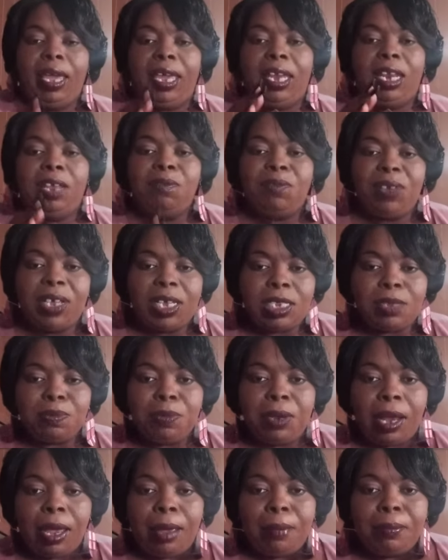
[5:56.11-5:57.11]
And
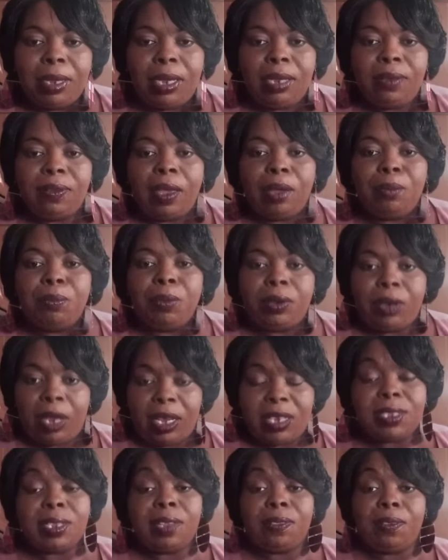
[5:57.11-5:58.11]
investment, I mean, they
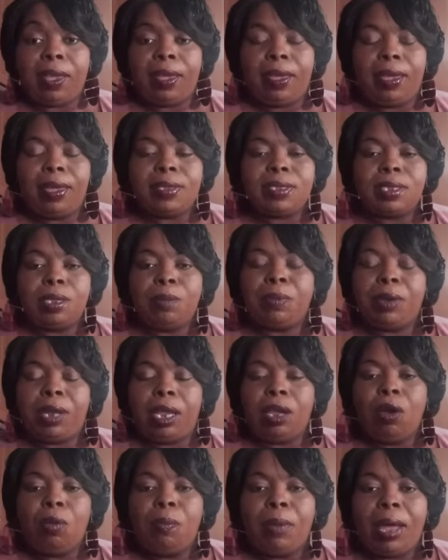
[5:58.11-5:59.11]
they sit their ass up and
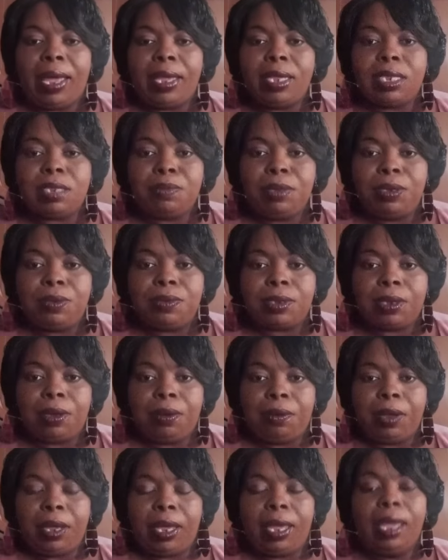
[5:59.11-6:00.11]
they go buy his music,
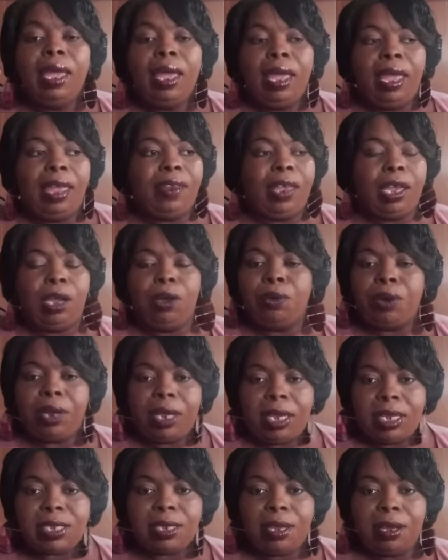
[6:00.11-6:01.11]
okay? And they go to
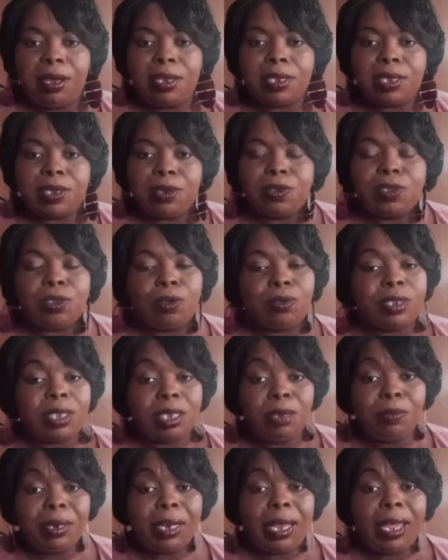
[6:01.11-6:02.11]
his concert. So
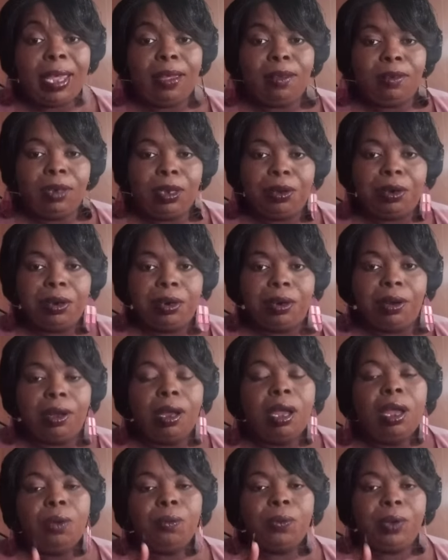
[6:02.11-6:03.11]
simmer down, little girl,
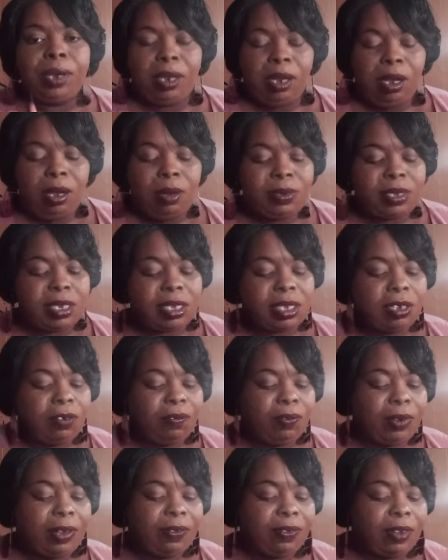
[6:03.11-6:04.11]
when it comes to
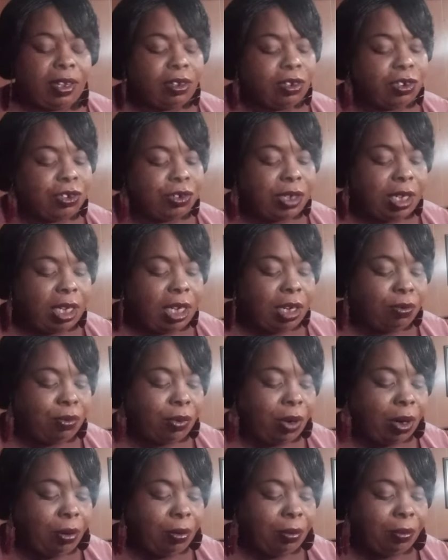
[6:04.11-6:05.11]
stuff like that because you did
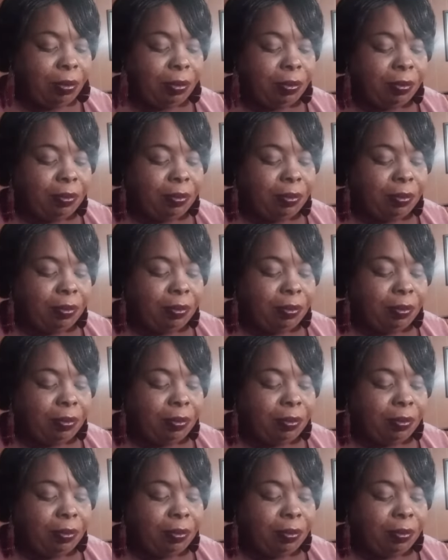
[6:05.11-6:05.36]
wrong,